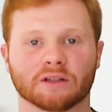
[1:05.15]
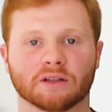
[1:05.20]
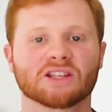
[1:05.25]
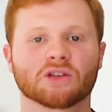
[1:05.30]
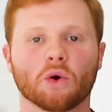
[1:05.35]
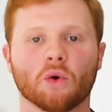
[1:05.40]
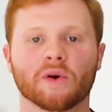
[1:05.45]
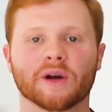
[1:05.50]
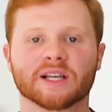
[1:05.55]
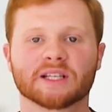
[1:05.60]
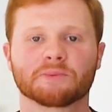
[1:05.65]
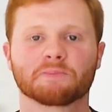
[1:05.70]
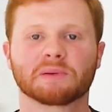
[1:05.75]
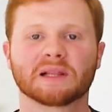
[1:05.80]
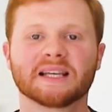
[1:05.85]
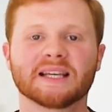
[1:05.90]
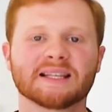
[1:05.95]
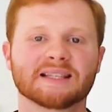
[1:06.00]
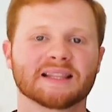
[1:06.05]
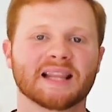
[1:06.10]
As always,
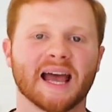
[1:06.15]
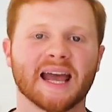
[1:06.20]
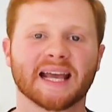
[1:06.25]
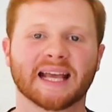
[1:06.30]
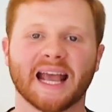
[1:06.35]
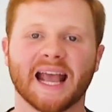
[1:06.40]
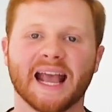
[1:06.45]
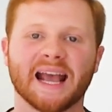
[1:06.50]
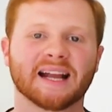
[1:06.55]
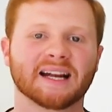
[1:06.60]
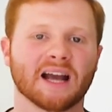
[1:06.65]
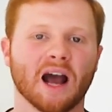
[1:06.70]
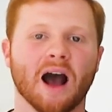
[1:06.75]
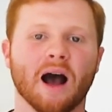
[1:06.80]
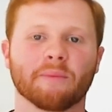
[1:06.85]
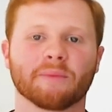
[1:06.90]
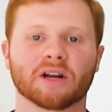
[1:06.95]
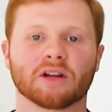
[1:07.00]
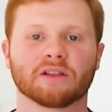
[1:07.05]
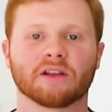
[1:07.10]
please like and
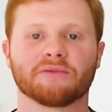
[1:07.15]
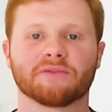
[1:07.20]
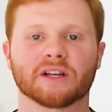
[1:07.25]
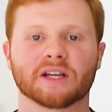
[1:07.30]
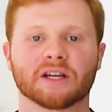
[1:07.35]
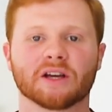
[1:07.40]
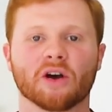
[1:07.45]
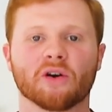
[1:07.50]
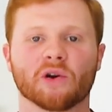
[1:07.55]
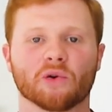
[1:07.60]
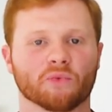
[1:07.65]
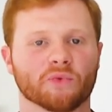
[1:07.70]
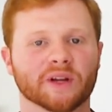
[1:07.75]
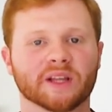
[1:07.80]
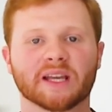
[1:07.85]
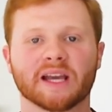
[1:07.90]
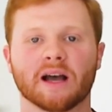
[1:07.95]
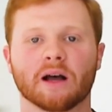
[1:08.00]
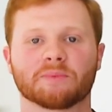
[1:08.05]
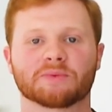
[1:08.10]
comment on the video, it
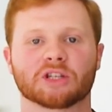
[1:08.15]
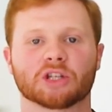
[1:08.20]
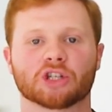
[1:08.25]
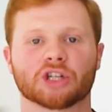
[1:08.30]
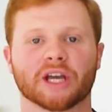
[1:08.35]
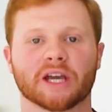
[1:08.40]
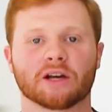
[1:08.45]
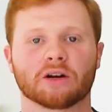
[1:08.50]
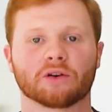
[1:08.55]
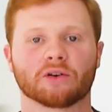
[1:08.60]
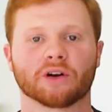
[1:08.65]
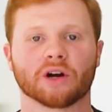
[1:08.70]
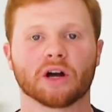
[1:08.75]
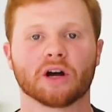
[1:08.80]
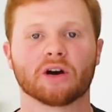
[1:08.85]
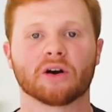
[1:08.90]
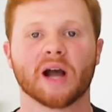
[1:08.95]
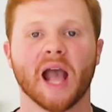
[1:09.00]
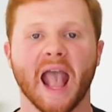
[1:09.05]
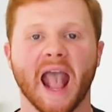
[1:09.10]
really helps the channel
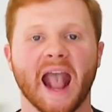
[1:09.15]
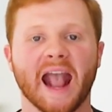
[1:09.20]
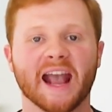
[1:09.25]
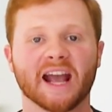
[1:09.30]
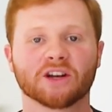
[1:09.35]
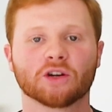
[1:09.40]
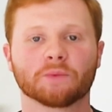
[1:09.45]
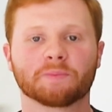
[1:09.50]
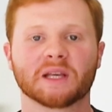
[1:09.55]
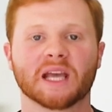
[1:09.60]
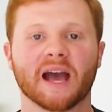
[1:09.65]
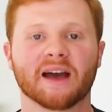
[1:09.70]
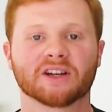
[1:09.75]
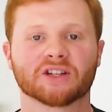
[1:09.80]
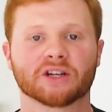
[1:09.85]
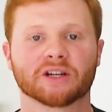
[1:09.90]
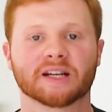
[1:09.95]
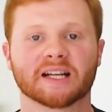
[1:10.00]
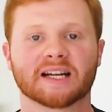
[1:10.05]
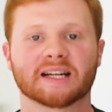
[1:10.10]
grow, and you'll be
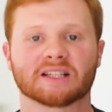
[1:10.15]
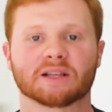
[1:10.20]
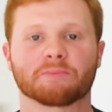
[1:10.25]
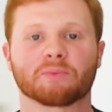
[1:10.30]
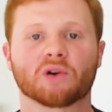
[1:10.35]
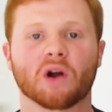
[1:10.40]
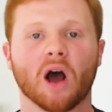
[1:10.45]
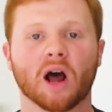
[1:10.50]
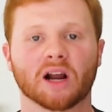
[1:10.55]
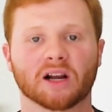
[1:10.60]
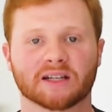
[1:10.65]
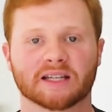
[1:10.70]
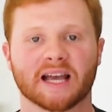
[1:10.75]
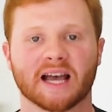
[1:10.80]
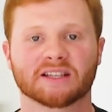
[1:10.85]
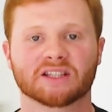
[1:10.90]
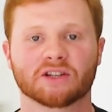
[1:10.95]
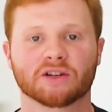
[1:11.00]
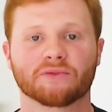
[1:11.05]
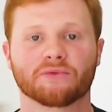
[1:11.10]
entered in as a product
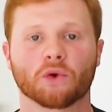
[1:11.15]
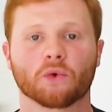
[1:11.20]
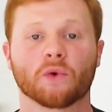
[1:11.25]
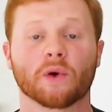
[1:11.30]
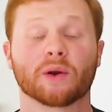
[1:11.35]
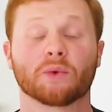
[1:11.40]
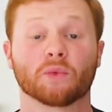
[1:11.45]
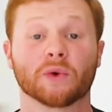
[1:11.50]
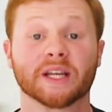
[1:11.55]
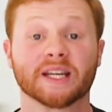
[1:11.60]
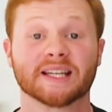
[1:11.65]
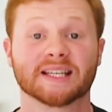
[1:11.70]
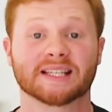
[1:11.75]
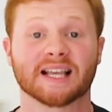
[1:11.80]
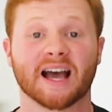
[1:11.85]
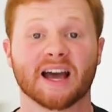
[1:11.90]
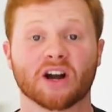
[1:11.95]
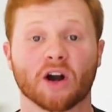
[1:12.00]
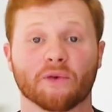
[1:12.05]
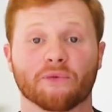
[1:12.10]
tester for when we
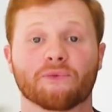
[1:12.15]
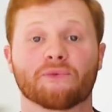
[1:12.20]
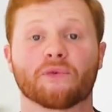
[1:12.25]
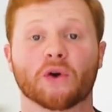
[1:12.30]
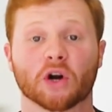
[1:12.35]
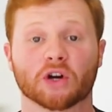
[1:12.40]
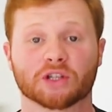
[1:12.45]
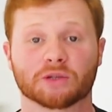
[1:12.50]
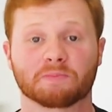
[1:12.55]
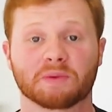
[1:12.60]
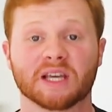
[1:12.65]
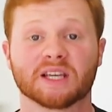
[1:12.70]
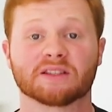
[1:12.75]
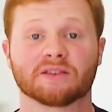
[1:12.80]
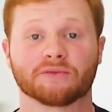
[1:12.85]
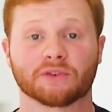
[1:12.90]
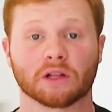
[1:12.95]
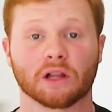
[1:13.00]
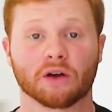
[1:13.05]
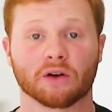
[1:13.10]
design our first piece
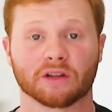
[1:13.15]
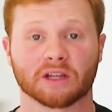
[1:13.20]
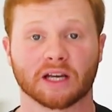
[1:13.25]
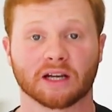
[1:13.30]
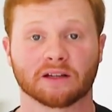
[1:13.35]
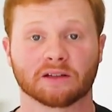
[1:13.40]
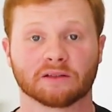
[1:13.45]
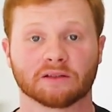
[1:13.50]
of clothing.